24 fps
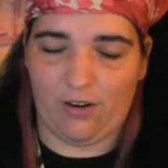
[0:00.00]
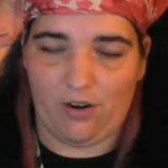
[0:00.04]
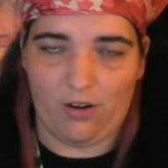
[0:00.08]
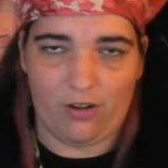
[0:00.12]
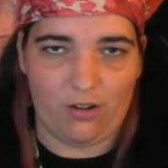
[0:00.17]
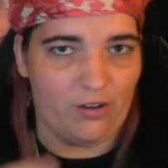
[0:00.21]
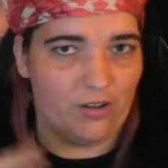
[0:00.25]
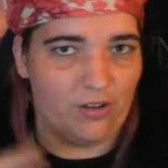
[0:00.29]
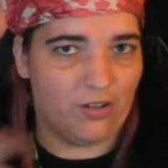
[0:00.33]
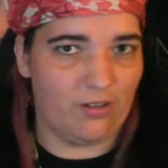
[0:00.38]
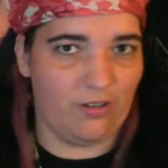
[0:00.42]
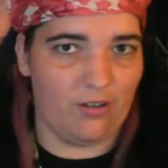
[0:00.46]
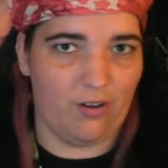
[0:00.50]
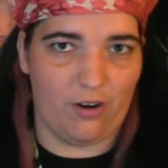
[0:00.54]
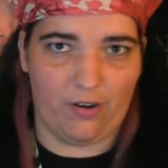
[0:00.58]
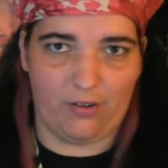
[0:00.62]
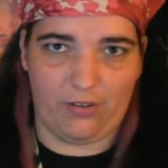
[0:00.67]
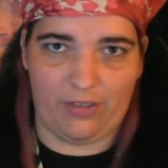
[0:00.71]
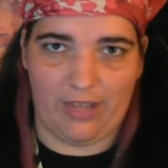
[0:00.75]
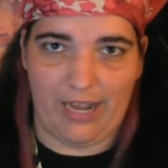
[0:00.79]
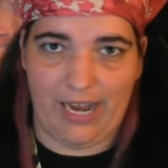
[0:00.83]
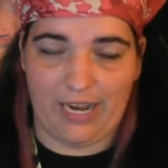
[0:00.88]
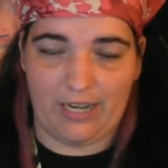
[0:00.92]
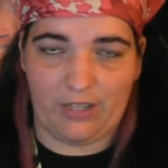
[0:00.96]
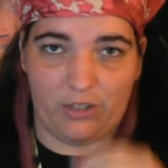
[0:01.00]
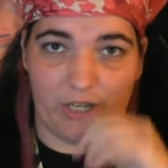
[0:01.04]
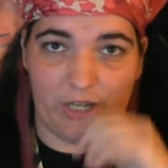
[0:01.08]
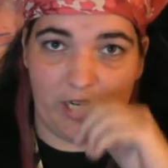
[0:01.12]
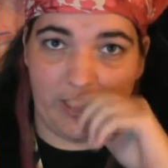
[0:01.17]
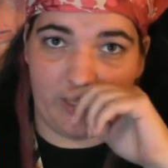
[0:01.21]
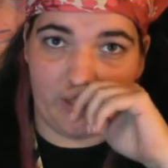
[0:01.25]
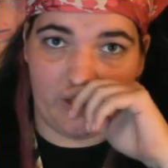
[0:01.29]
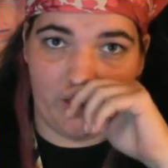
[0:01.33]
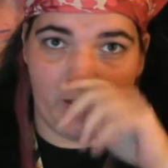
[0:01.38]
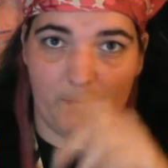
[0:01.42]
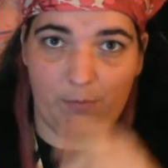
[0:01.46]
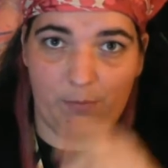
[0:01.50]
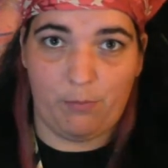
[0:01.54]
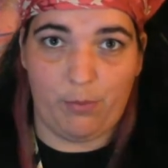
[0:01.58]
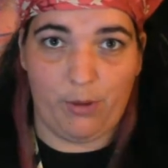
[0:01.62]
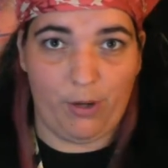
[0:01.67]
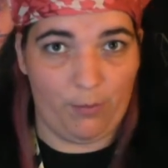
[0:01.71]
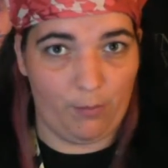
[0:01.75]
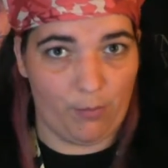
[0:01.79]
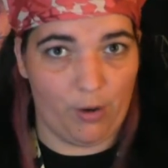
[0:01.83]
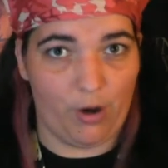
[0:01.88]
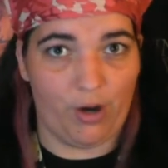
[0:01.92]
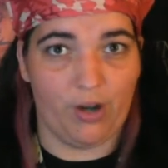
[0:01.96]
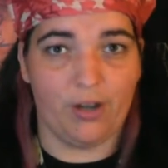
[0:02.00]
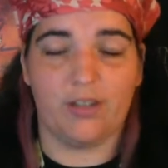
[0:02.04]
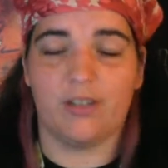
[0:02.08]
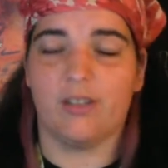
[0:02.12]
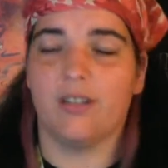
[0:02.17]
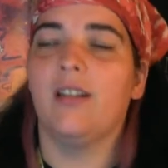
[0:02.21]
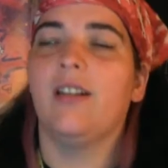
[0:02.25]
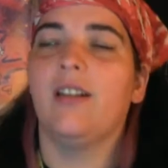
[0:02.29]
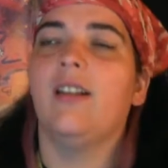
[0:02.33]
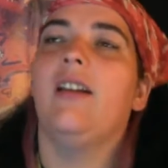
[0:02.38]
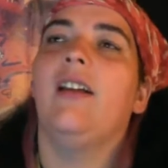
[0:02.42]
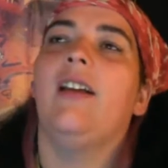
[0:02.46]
all her things. She started bookmarks.